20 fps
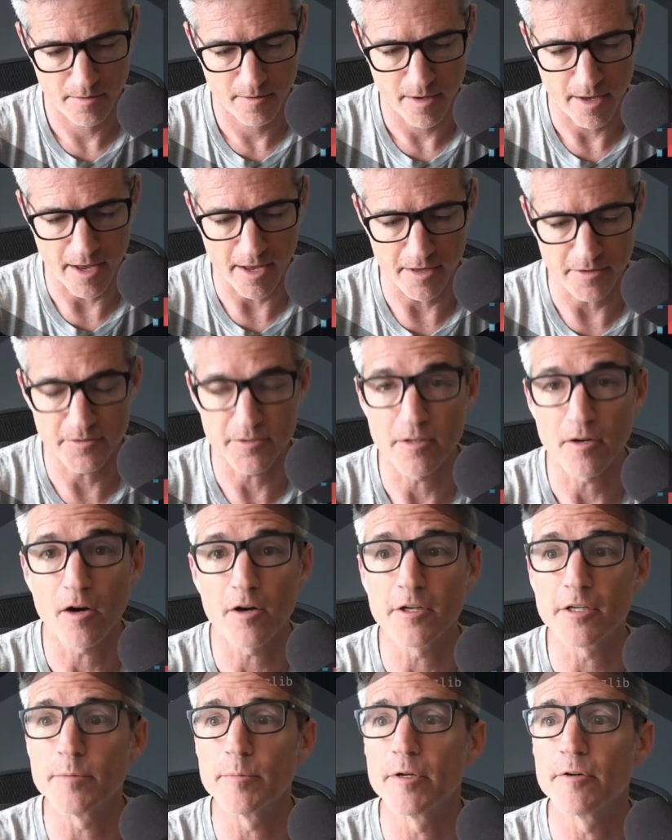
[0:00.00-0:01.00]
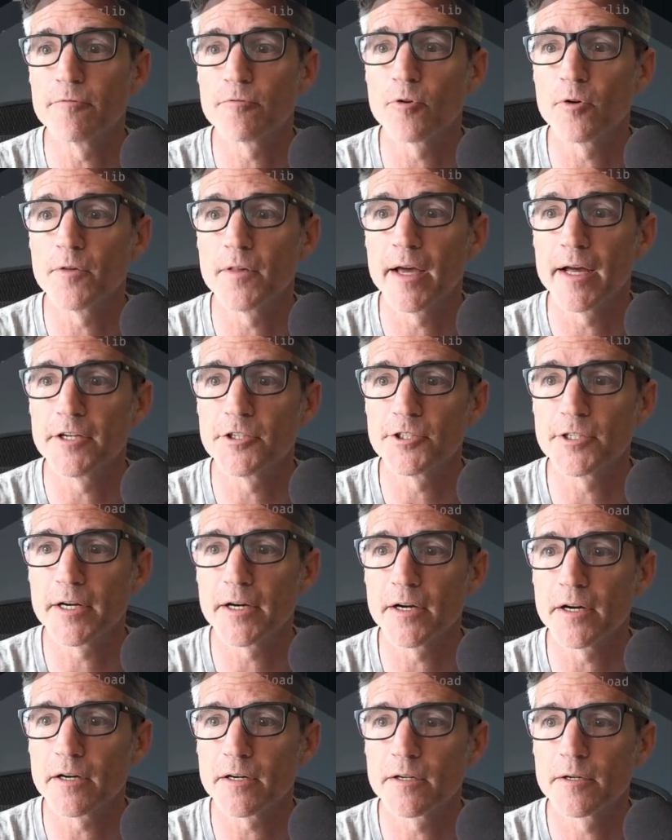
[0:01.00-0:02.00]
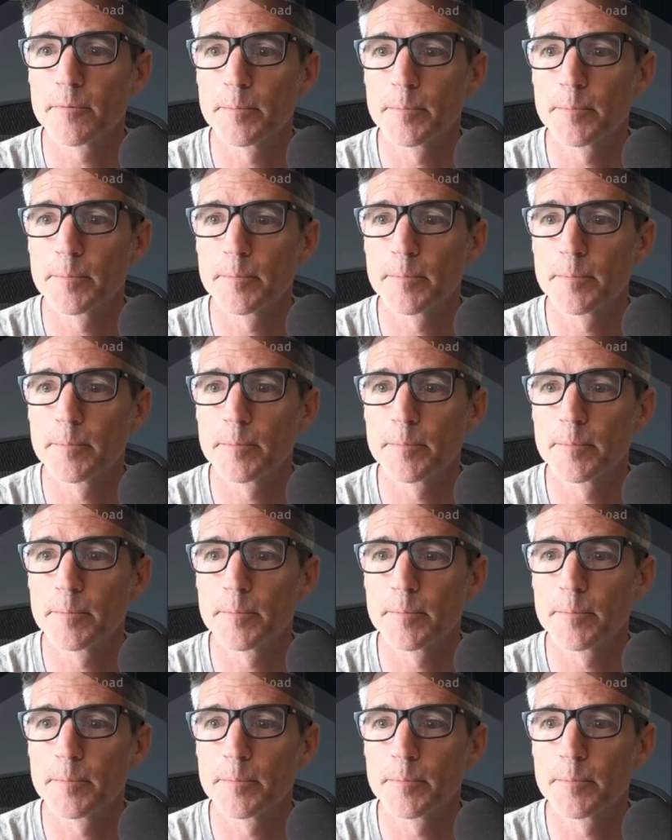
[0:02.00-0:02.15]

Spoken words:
as an argument for that generic.